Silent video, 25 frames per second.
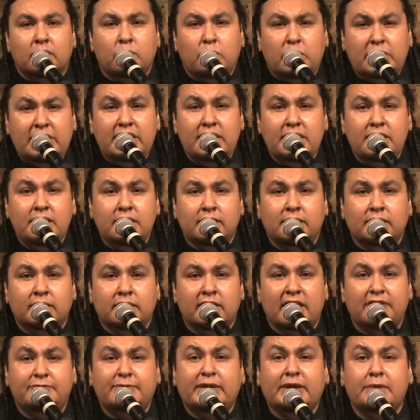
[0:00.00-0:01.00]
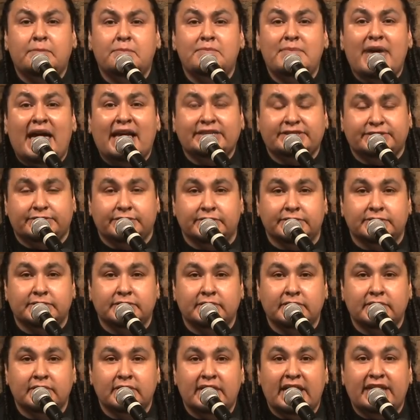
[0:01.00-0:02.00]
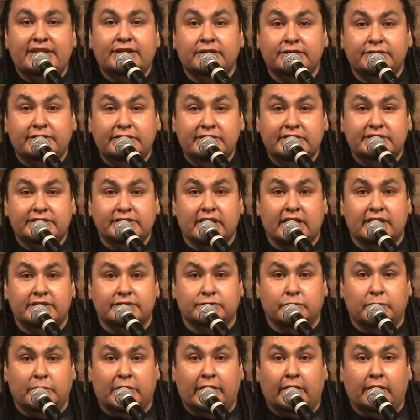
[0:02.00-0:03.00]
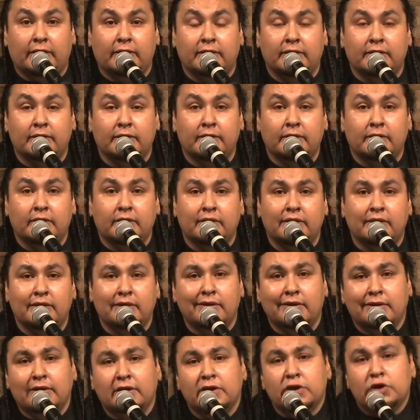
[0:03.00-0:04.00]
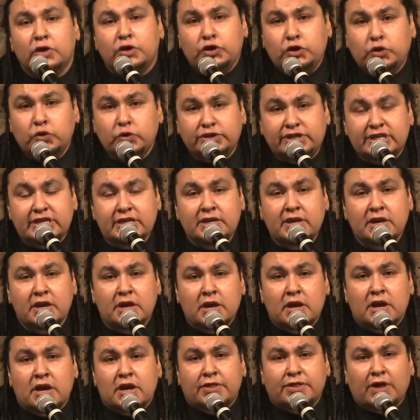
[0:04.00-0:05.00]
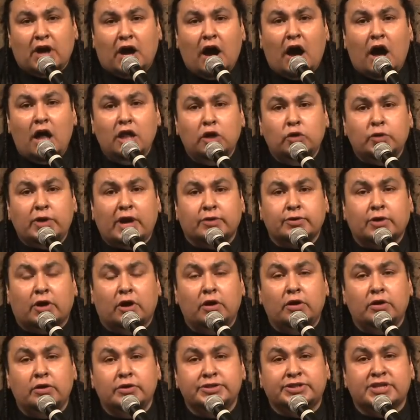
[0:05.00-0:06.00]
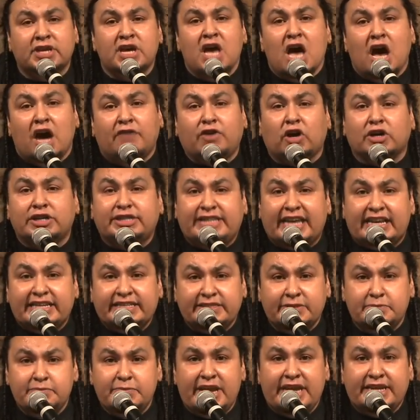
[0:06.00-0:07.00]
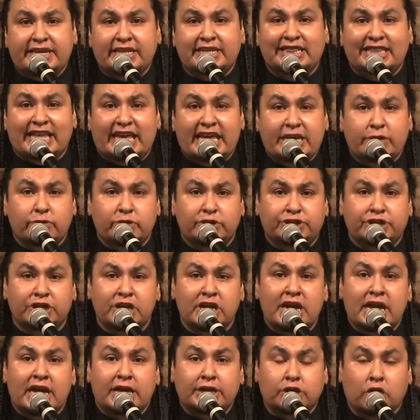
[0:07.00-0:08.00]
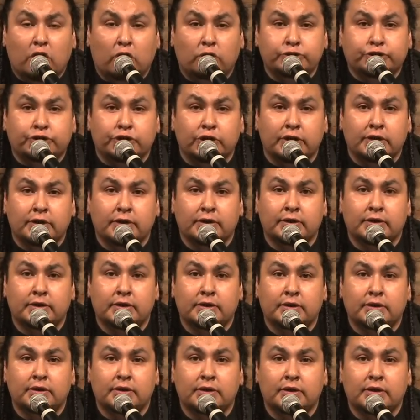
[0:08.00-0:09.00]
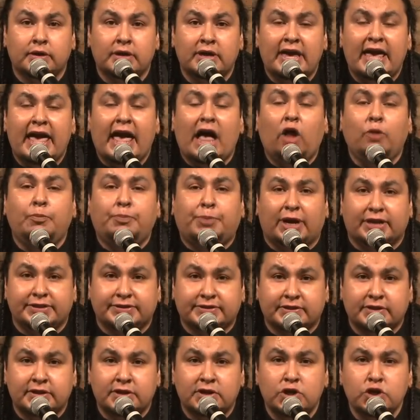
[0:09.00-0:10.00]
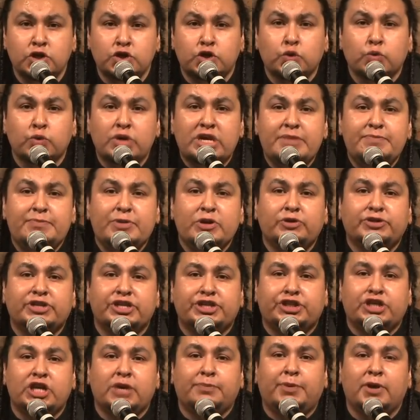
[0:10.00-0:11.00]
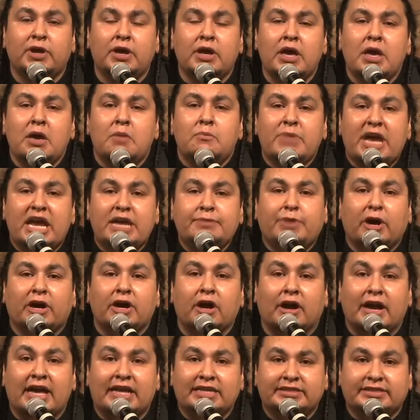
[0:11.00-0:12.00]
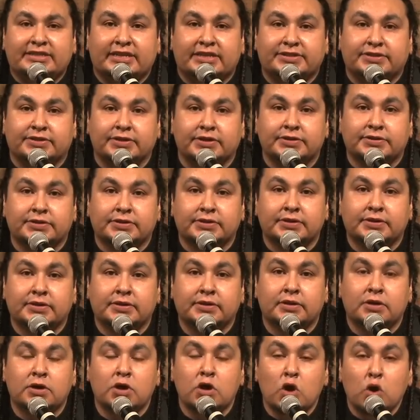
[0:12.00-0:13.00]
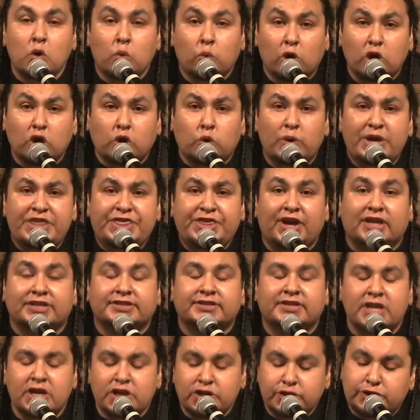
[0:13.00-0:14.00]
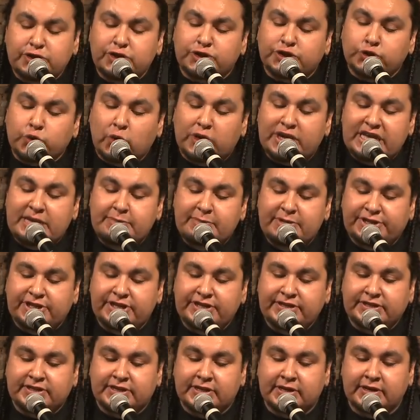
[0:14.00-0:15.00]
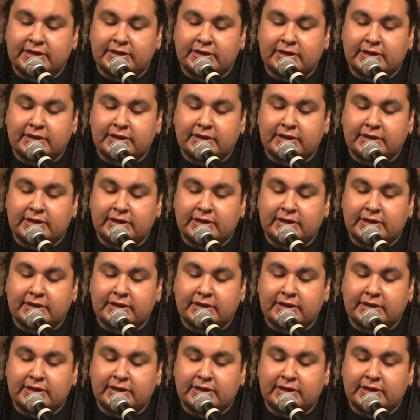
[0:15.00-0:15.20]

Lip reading: We have become masters at hunting this kind of whale, using the hollowed out hulls of our decimated language and culture. Help us to rebuild a ship made by our ancestors. Work with us to destroy images